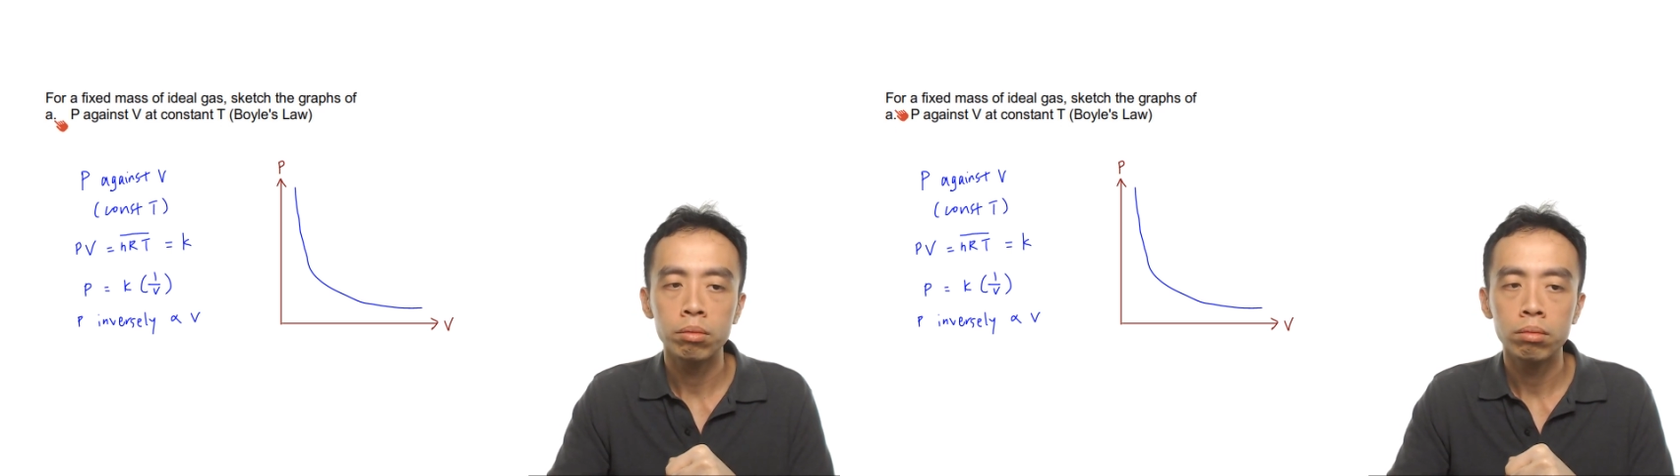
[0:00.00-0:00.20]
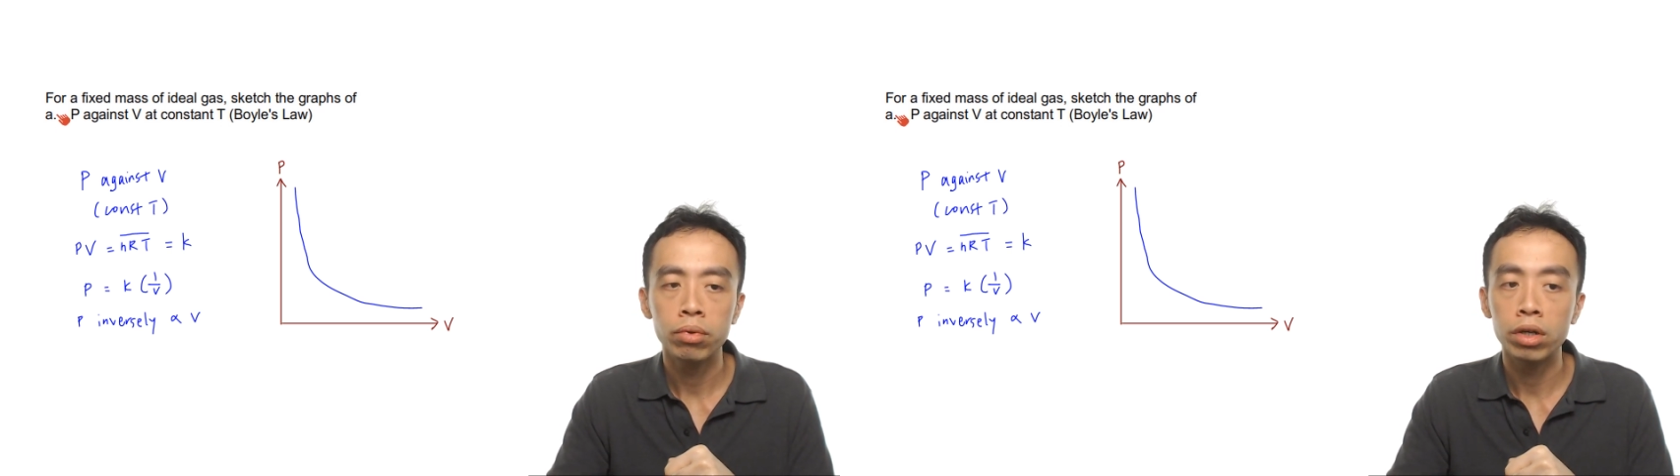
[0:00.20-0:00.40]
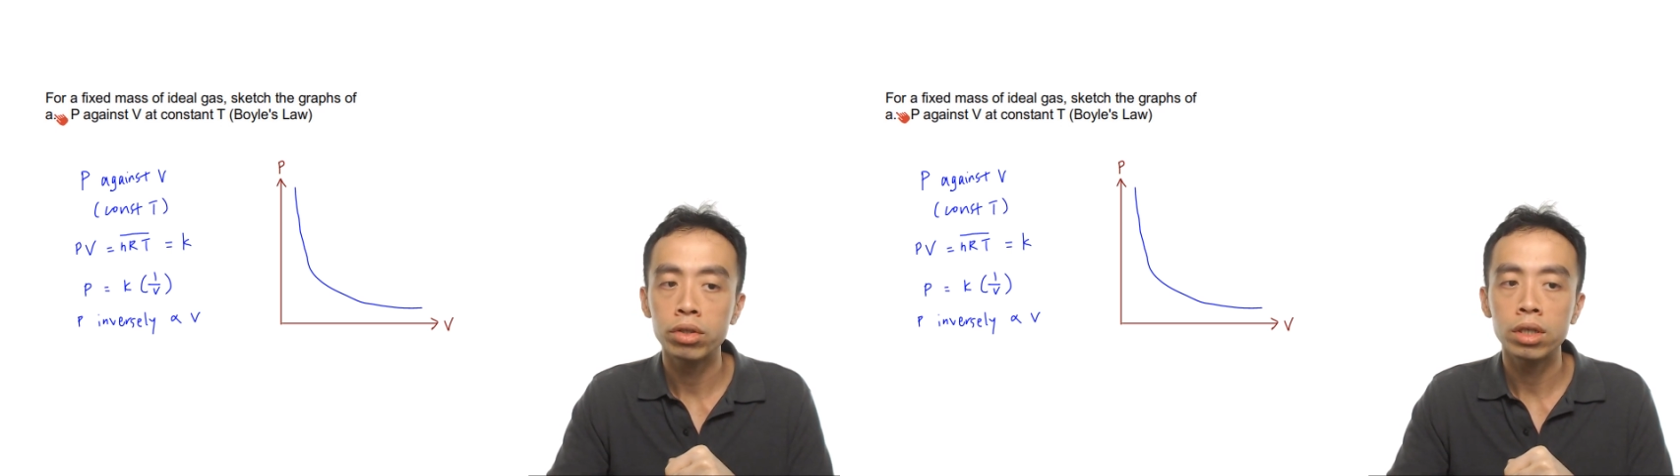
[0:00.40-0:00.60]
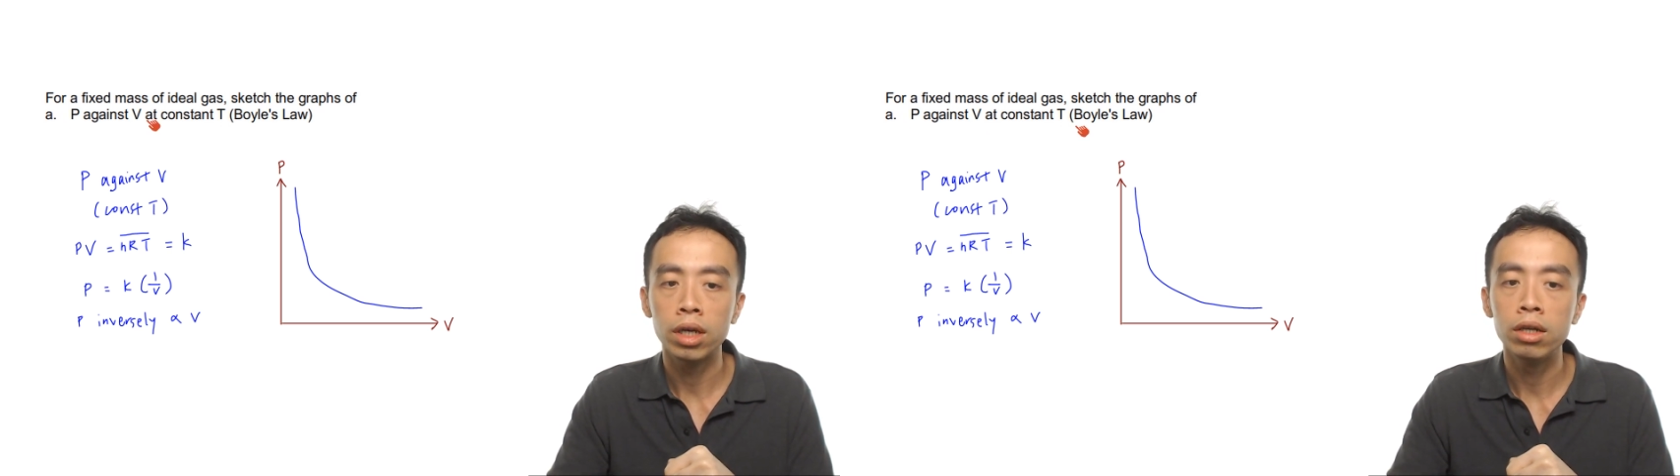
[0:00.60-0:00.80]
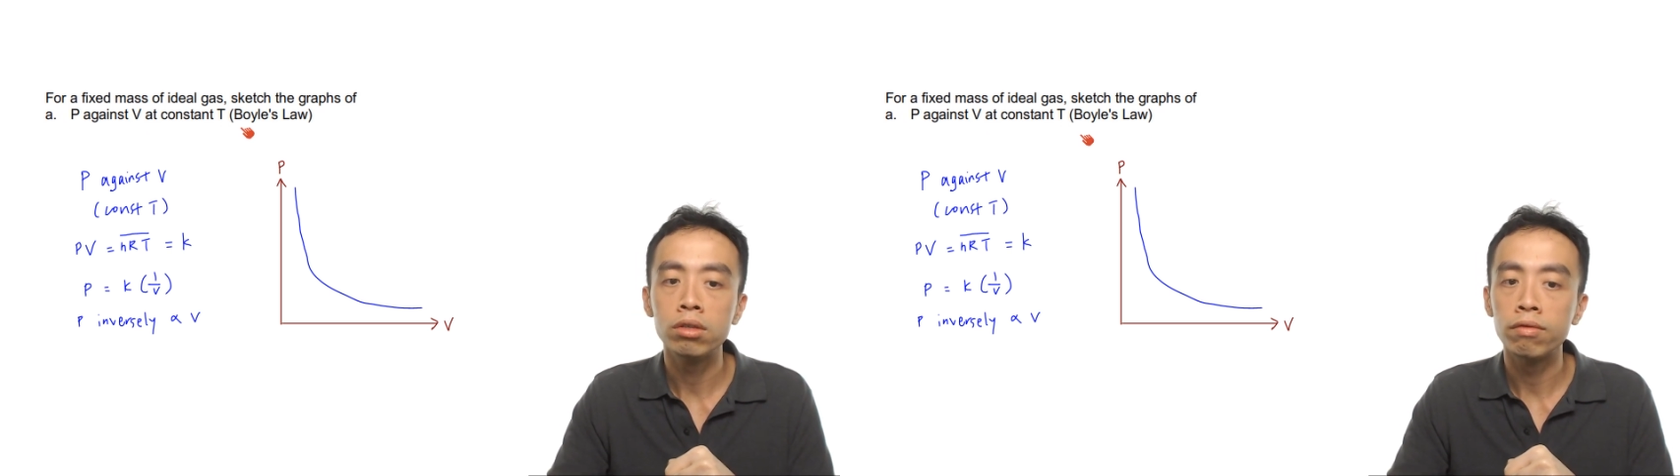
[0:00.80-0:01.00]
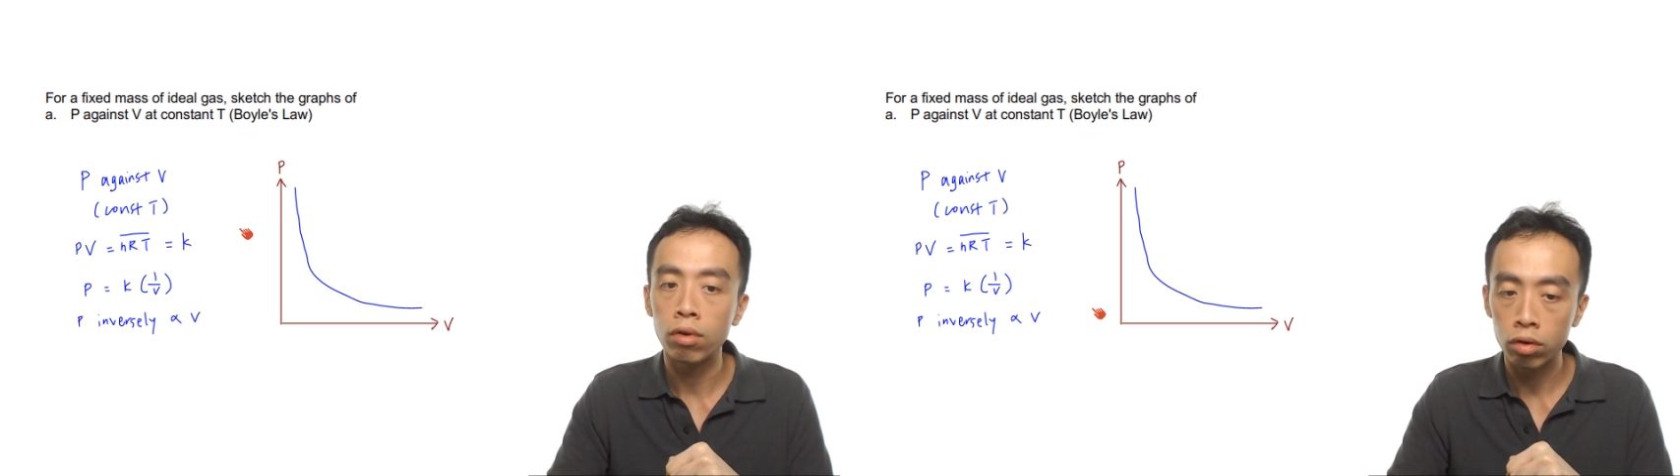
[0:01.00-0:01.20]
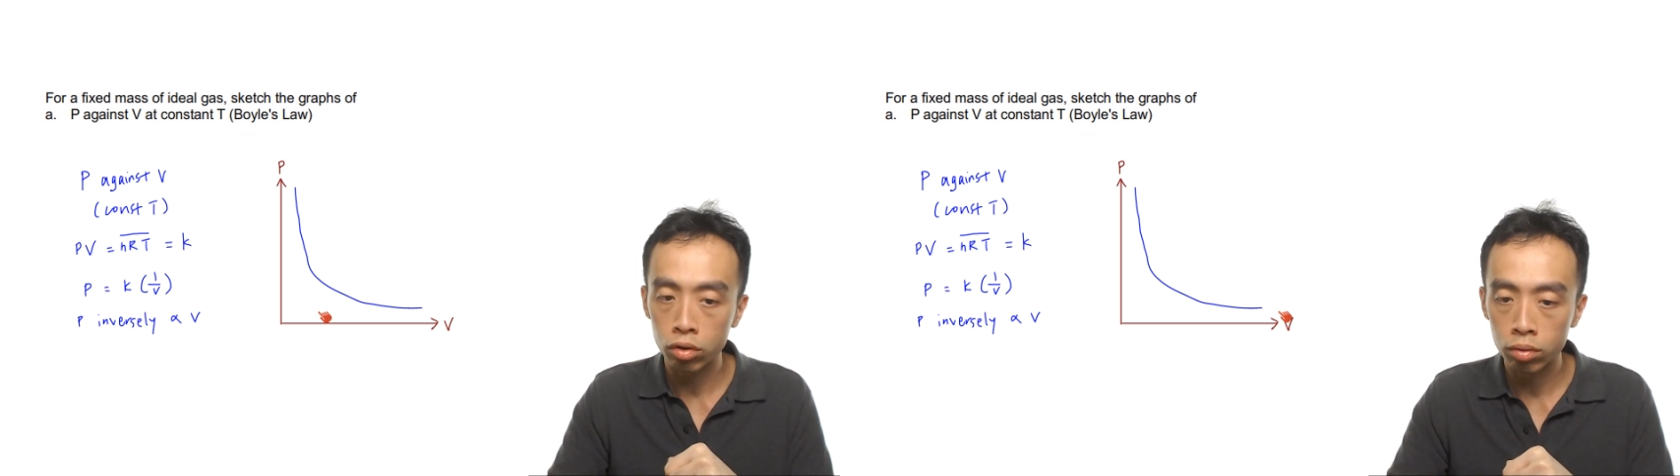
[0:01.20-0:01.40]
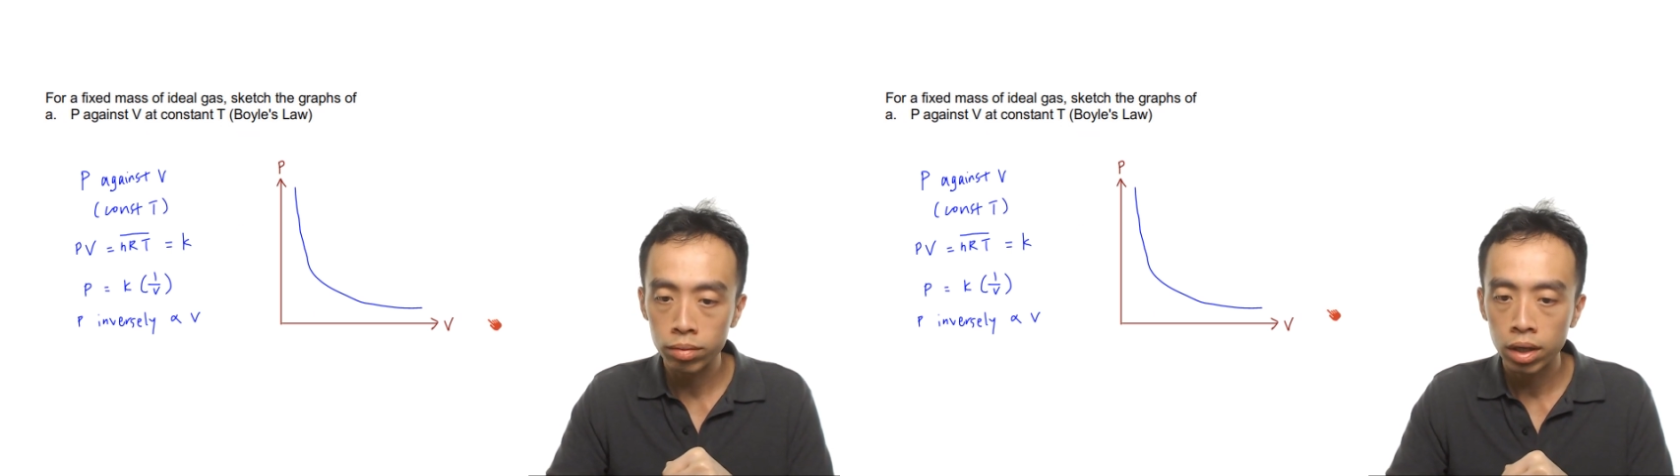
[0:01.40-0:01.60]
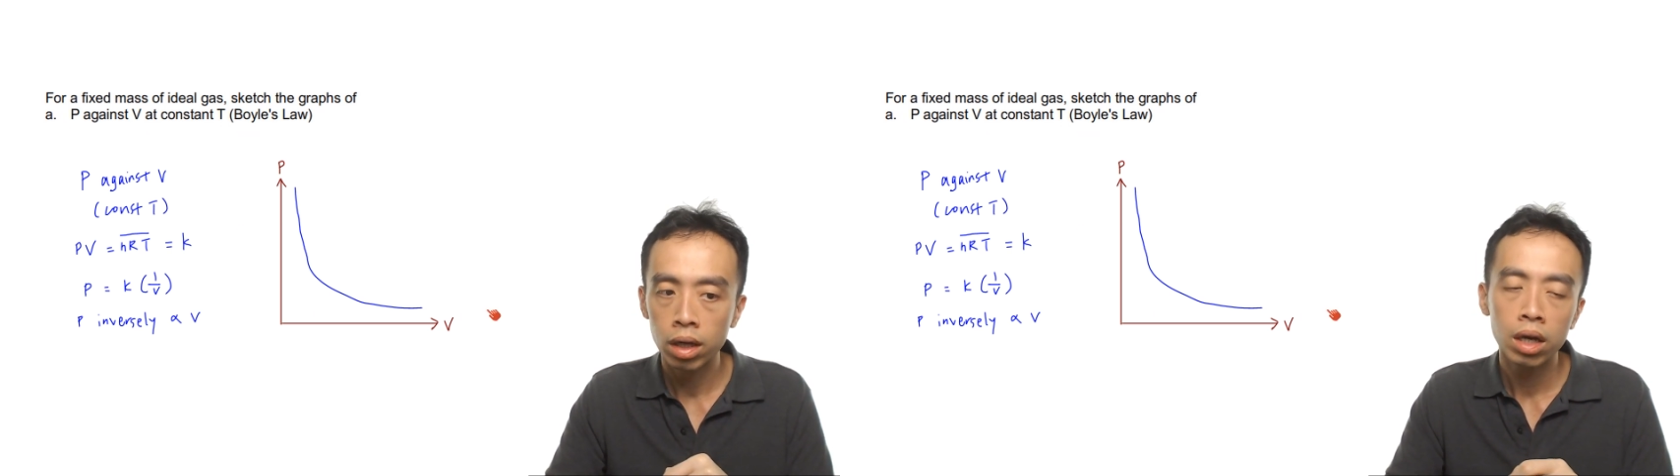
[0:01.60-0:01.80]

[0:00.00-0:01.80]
pressure against volume,